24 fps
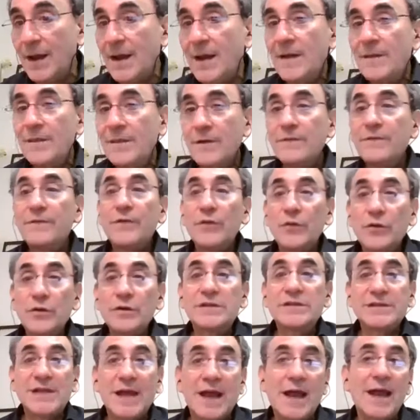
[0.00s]
the first
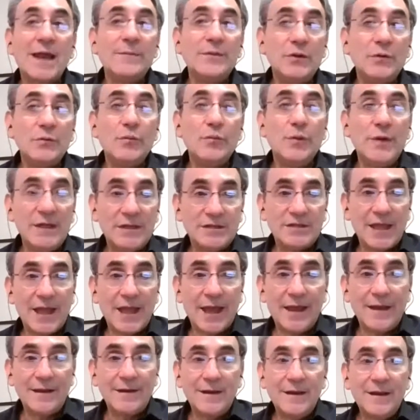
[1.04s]
time you reach that,
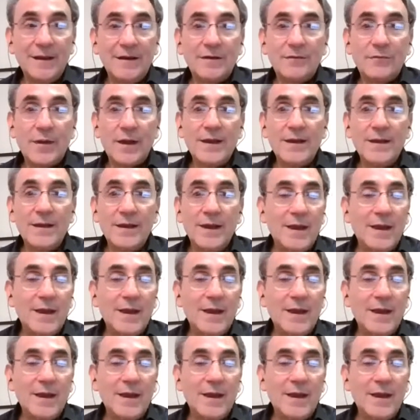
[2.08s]
right?